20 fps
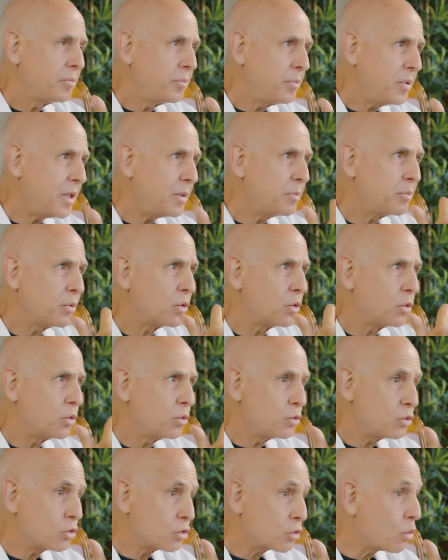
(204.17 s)
people
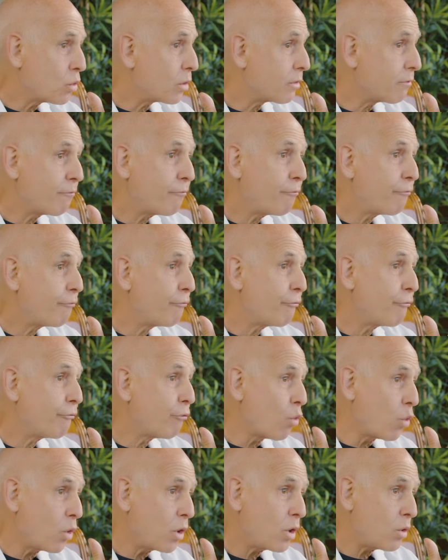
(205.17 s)
who score
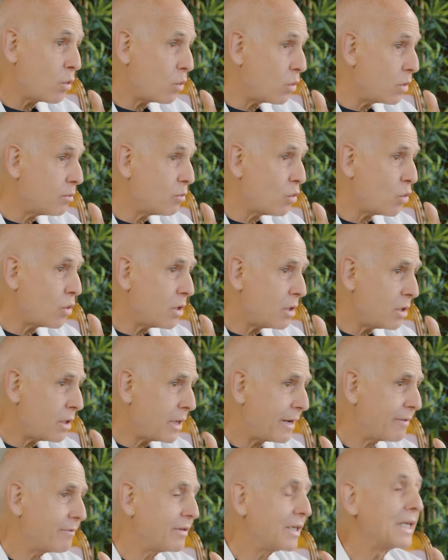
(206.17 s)
four or more
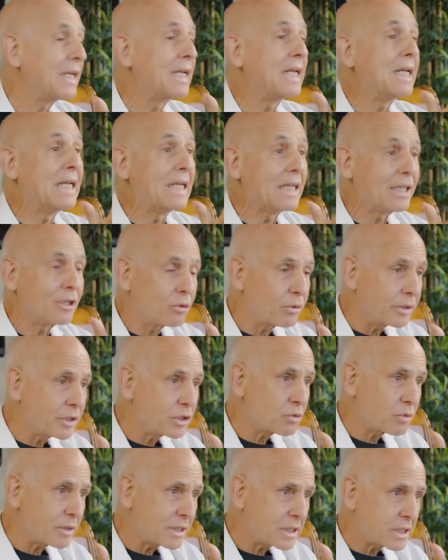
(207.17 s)
have an
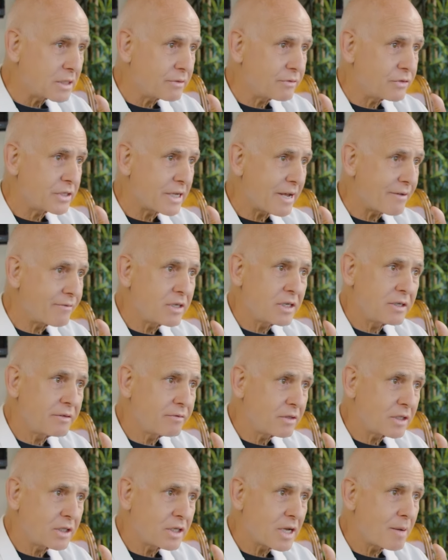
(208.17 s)
increased risk of seven
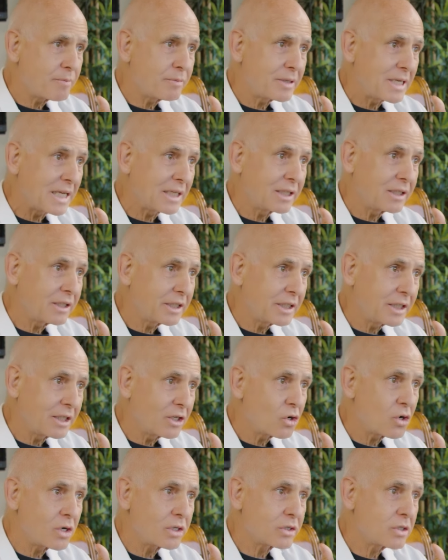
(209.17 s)
of the top ten leading
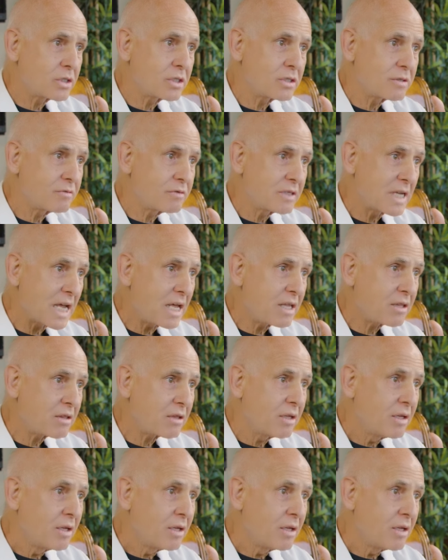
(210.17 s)
causes of death.